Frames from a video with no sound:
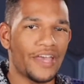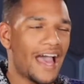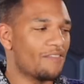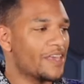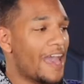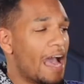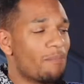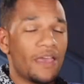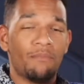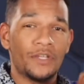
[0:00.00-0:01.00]
have a
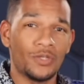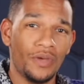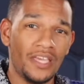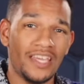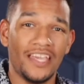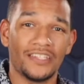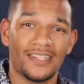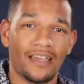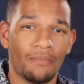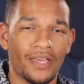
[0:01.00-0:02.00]
gap in between each
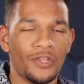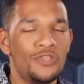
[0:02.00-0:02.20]
segment.